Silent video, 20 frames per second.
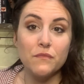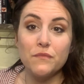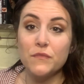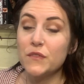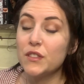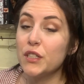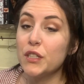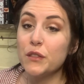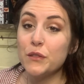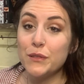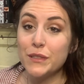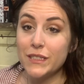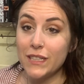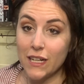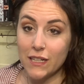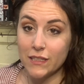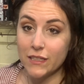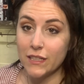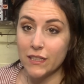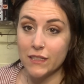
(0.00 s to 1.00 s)

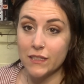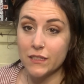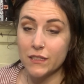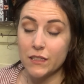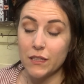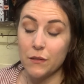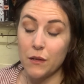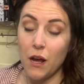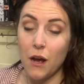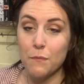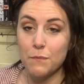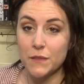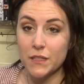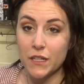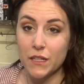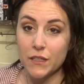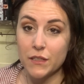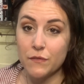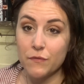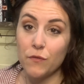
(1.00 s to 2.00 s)
2-sentence
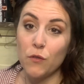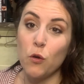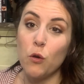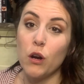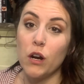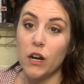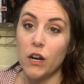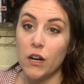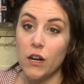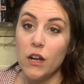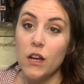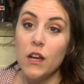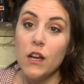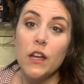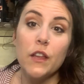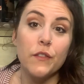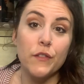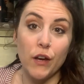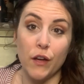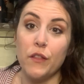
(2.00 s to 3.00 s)
synopsis for
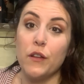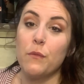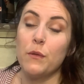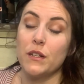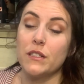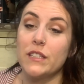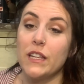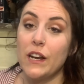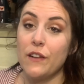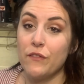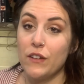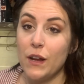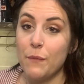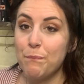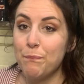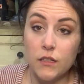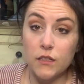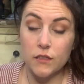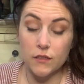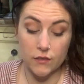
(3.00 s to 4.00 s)
the other books that I've
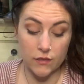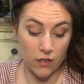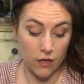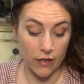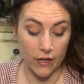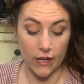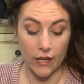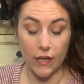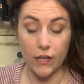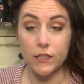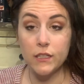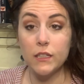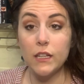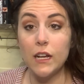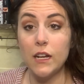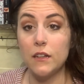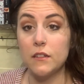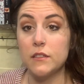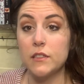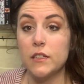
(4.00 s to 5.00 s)
read. Sorry, I had to let
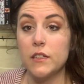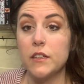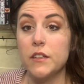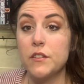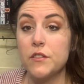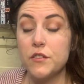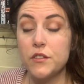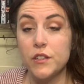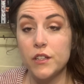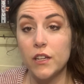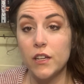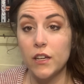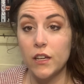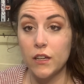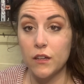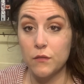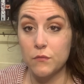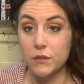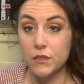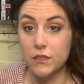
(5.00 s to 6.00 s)
Elsa in. She
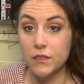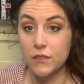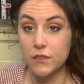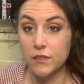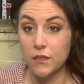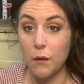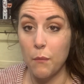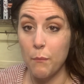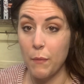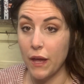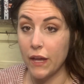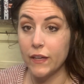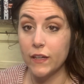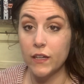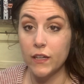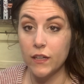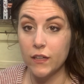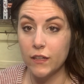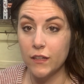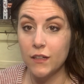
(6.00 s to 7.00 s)
was
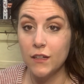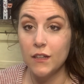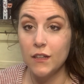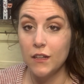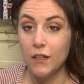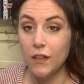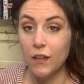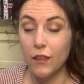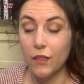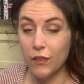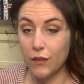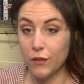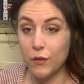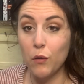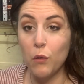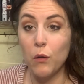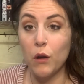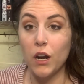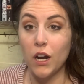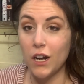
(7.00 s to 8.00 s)
banging the
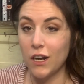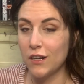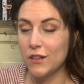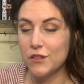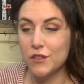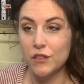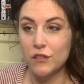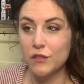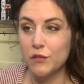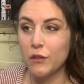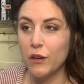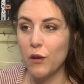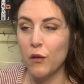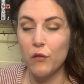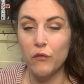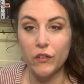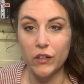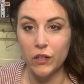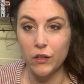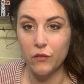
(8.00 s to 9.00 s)
door. She'll do it
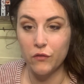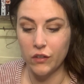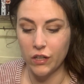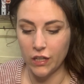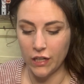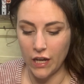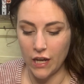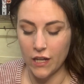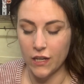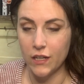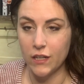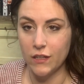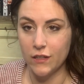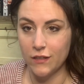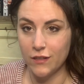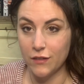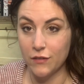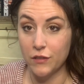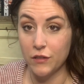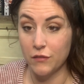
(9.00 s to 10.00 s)
over and over again
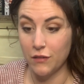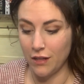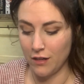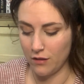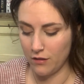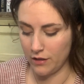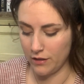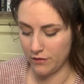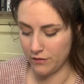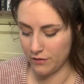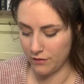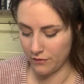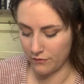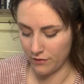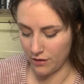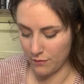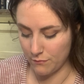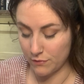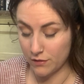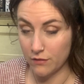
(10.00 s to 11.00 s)
until you let her into the
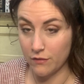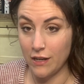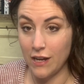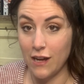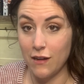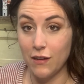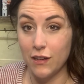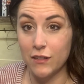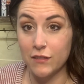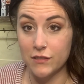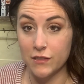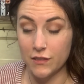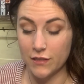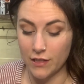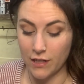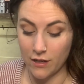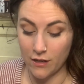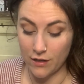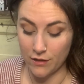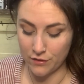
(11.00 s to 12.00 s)
room. So now Elsa's
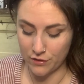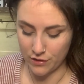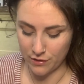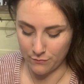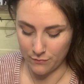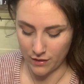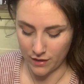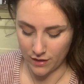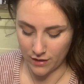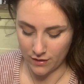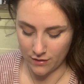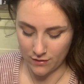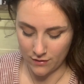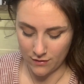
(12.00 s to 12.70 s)
here and she might